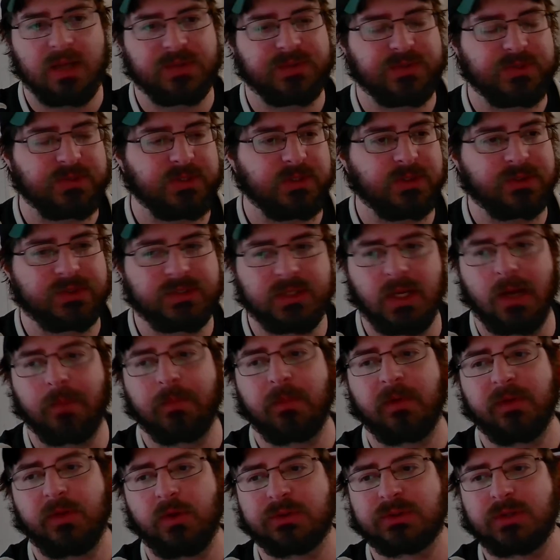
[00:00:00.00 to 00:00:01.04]
and some of
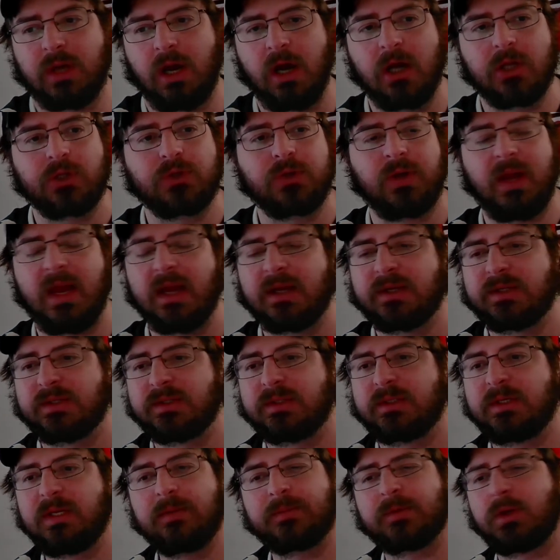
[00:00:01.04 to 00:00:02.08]
those contracts
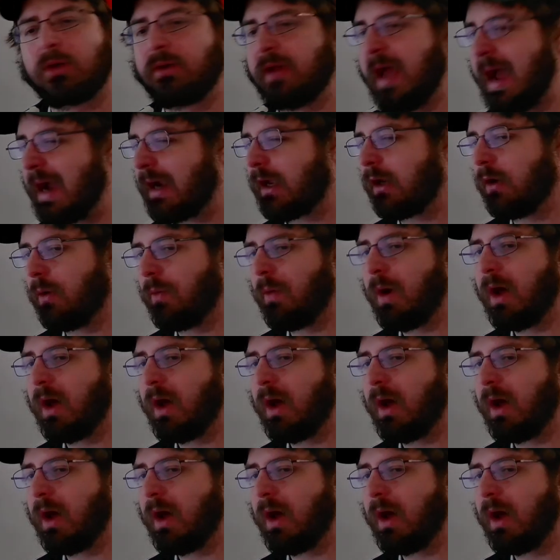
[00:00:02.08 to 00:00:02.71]
teams are not going to want to